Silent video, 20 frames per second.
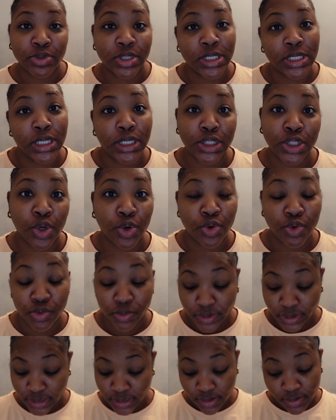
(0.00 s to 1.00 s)
to these
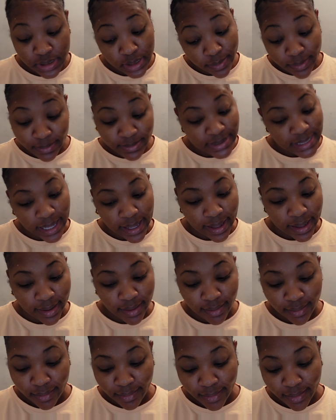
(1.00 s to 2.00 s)
hoes. You see what I'm saying?